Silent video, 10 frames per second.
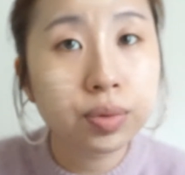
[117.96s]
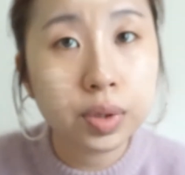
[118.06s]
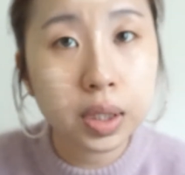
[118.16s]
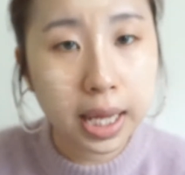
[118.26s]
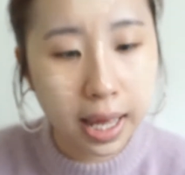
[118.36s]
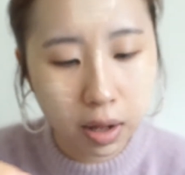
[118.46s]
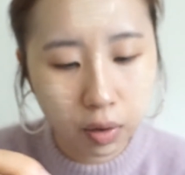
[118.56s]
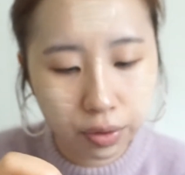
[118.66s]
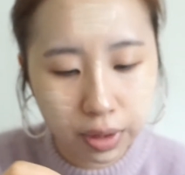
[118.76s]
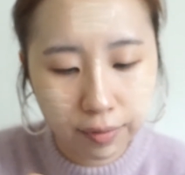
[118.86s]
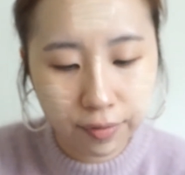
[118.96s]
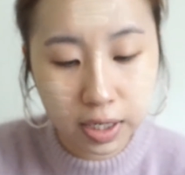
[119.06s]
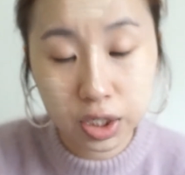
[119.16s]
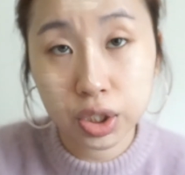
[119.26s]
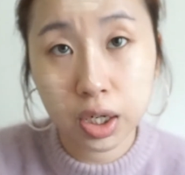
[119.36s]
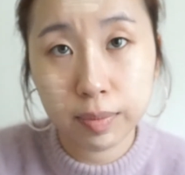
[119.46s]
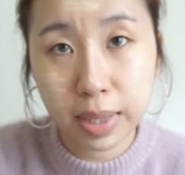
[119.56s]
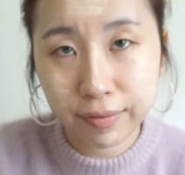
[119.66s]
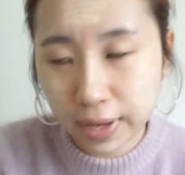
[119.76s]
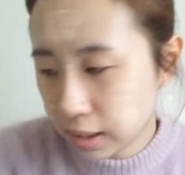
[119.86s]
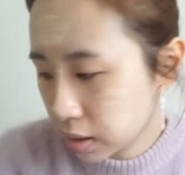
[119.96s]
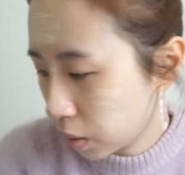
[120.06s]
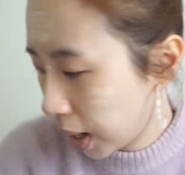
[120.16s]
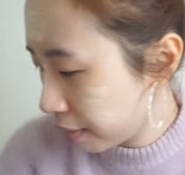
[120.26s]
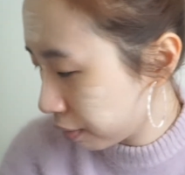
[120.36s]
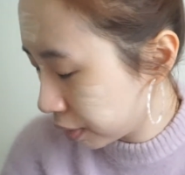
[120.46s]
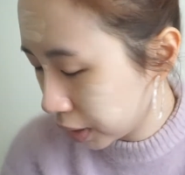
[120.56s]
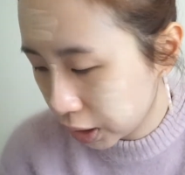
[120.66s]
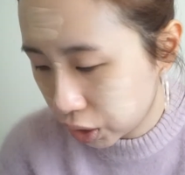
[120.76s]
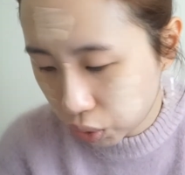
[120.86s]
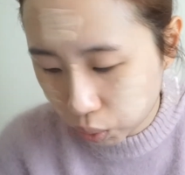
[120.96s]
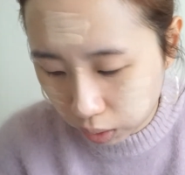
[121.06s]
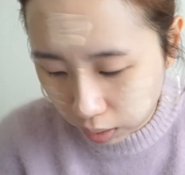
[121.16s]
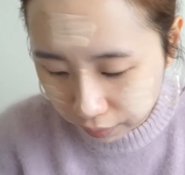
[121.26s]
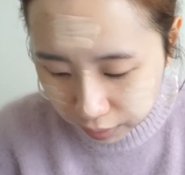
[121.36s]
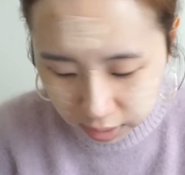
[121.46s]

really healthy finish on my face. So I really do love